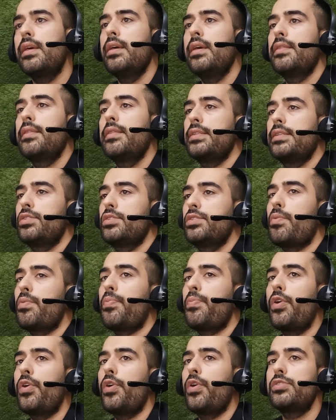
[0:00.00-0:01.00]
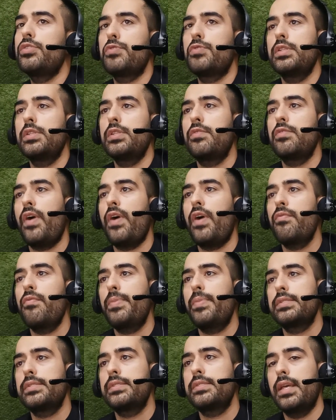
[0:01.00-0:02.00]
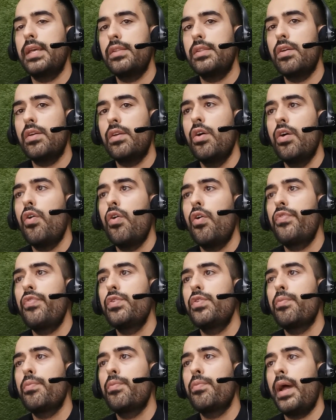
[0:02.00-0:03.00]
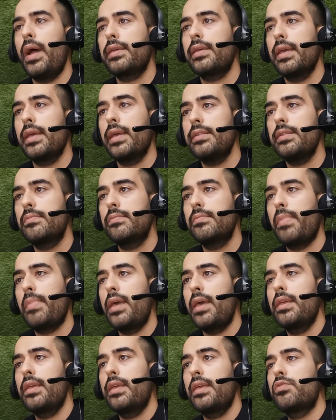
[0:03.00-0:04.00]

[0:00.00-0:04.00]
the 0.25% of EU market by the end of